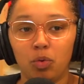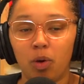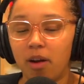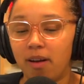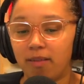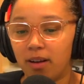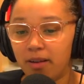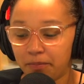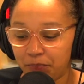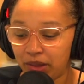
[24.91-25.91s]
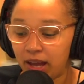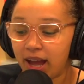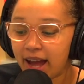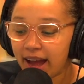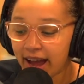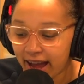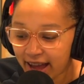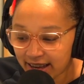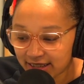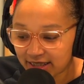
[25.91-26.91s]
wherever,
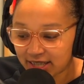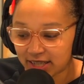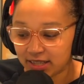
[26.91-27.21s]
and